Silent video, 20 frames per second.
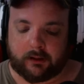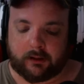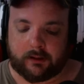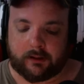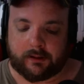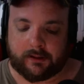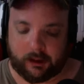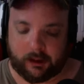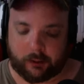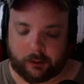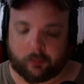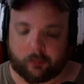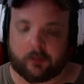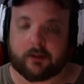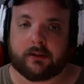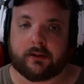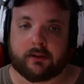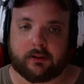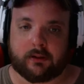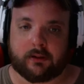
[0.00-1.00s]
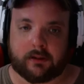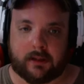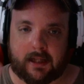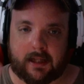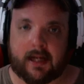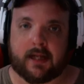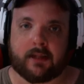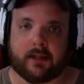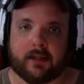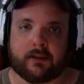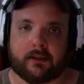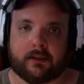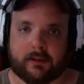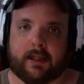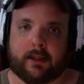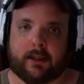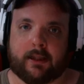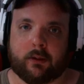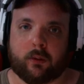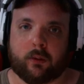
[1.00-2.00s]
the other one had an
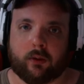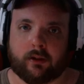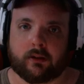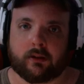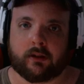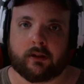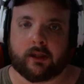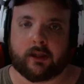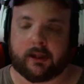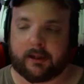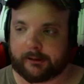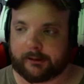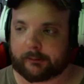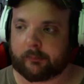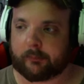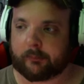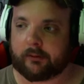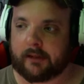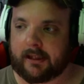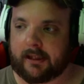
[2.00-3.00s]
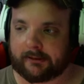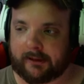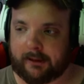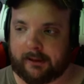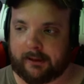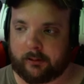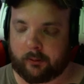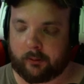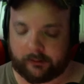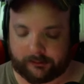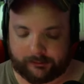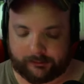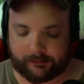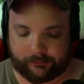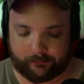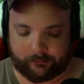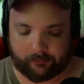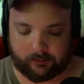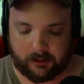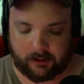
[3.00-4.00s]
eight core. Uh, this one has eight core
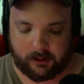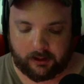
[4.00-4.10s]
too.